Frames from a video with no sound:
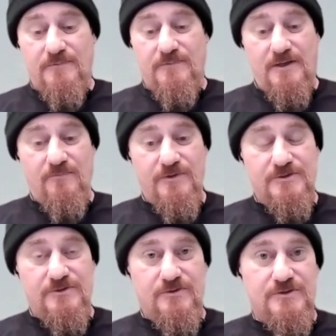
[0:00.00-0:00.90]

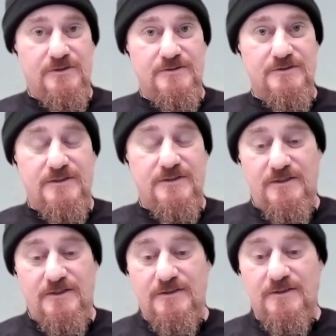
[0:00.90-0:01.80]
researching and
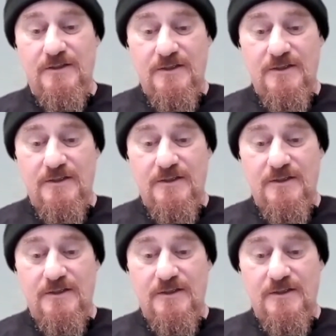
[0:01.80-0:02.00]
studying